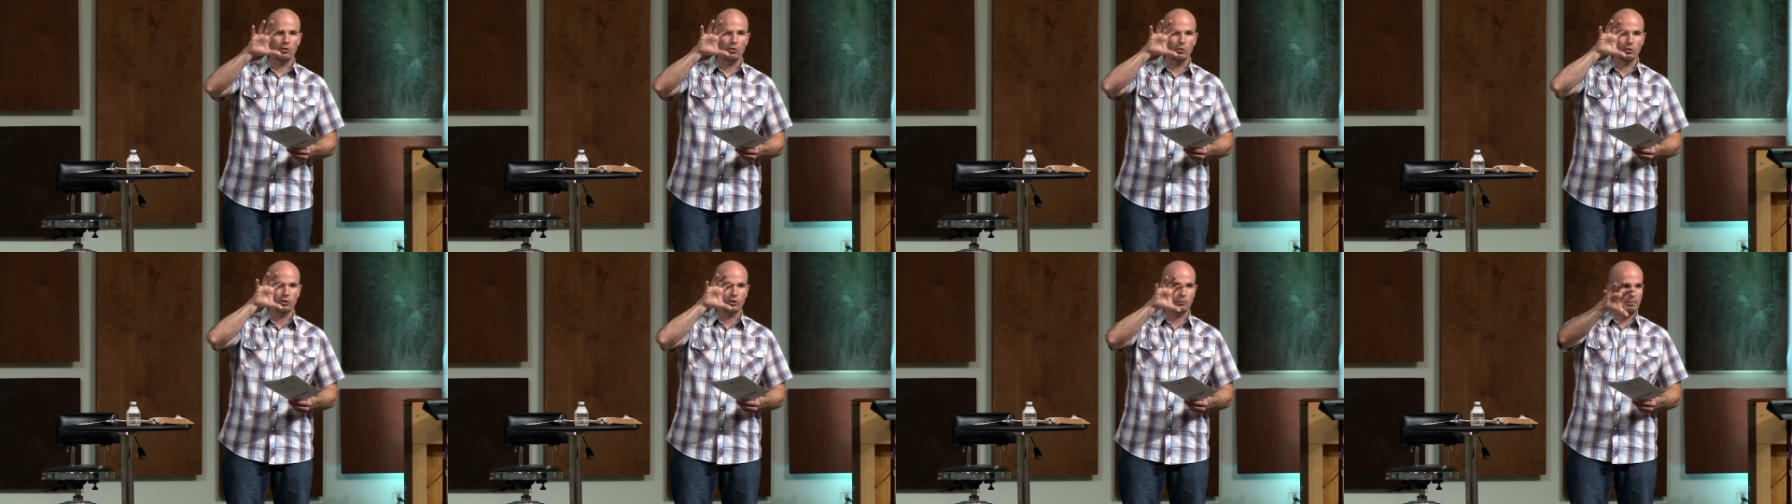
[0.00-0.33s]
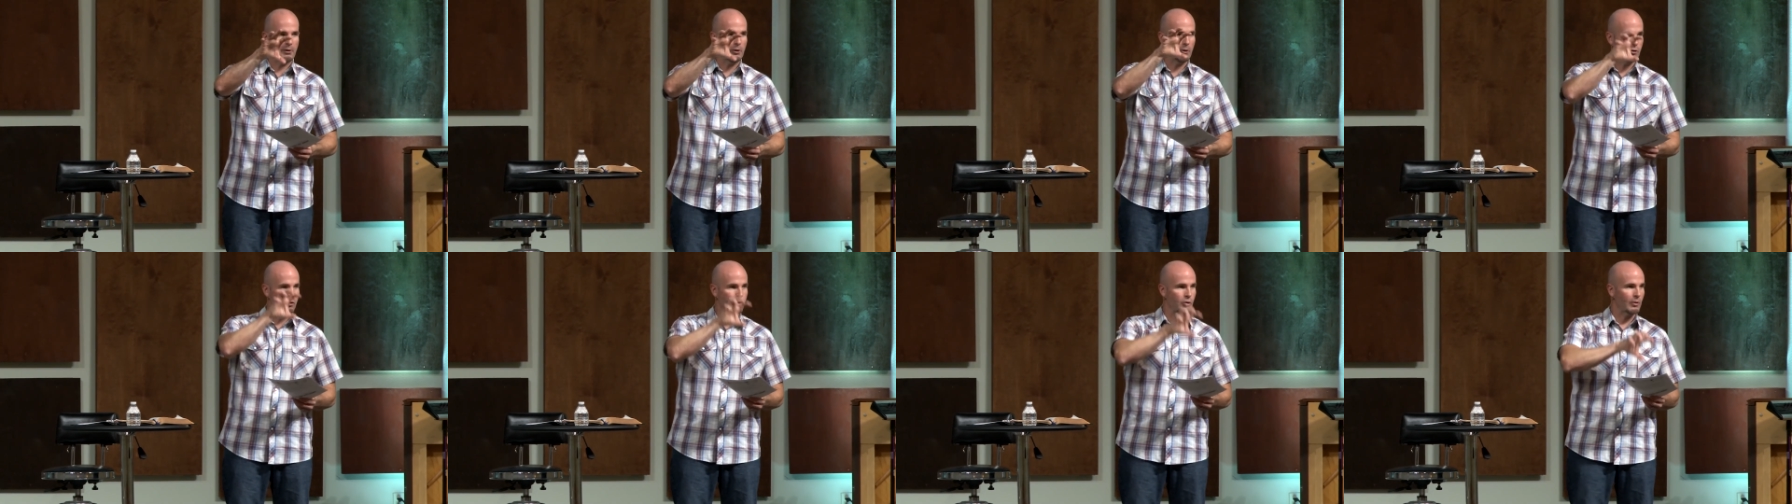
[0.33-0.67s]
your
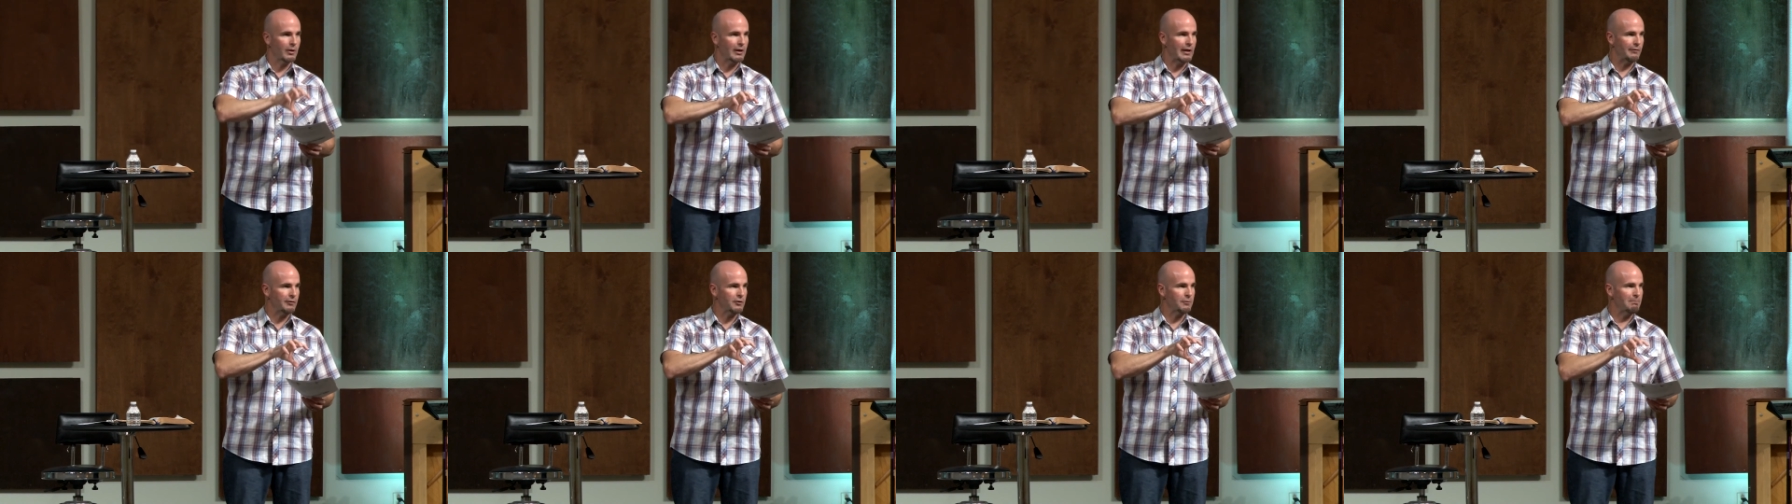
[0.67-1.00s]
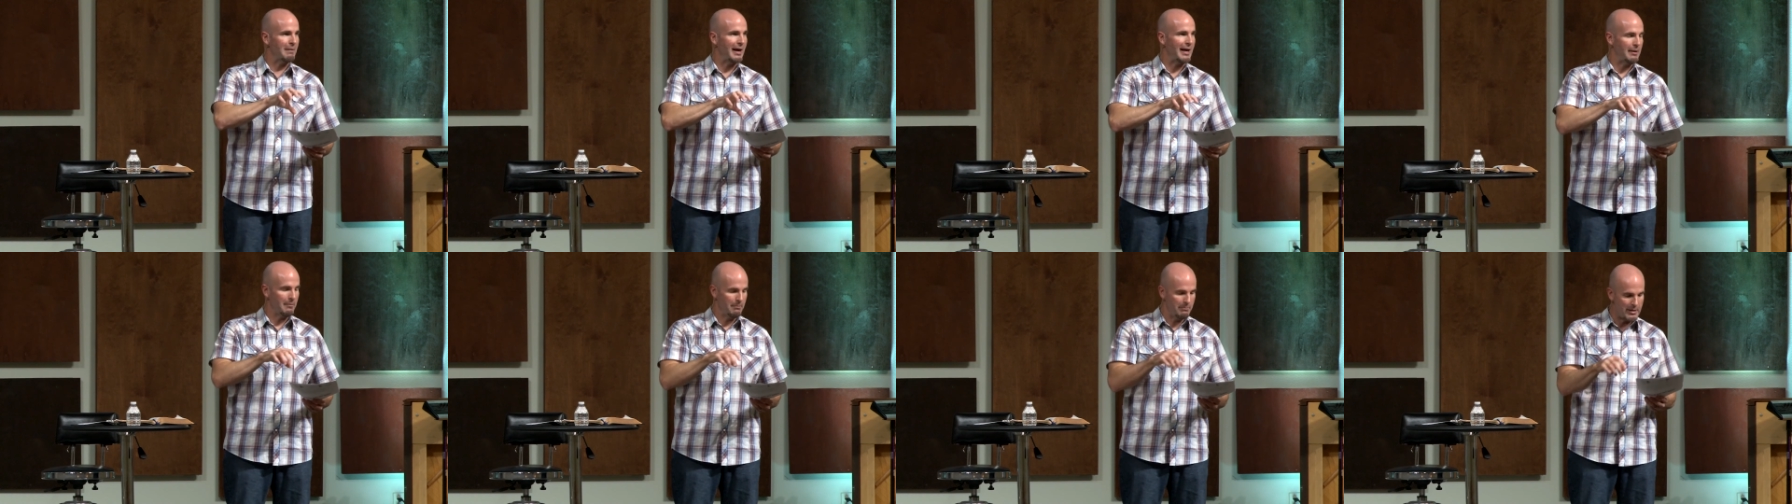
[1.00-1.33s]
spiritual gifts
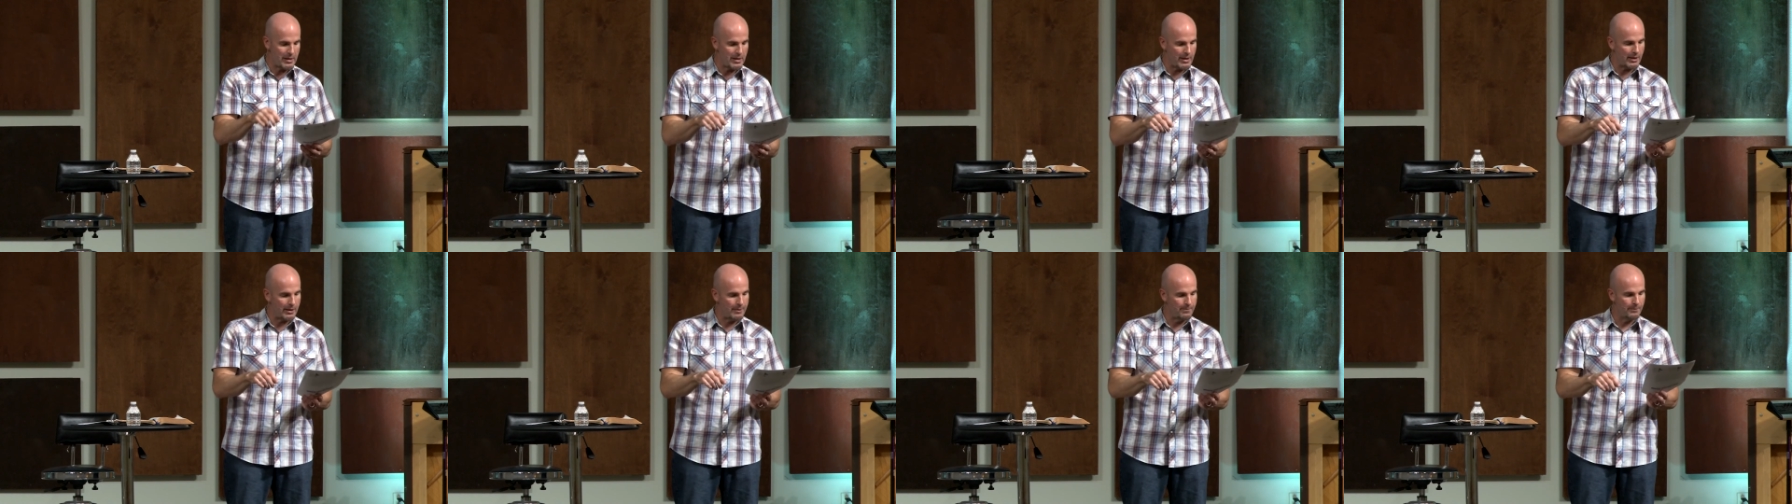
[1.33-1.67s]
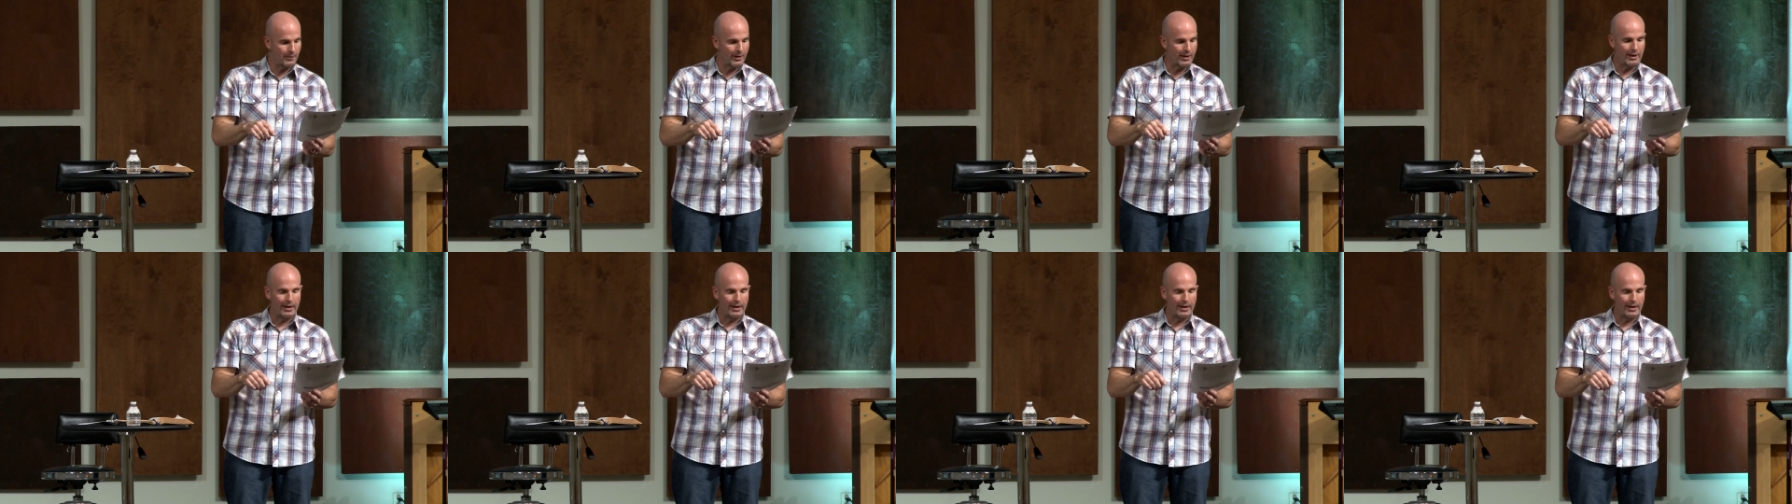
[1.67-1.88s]
might be.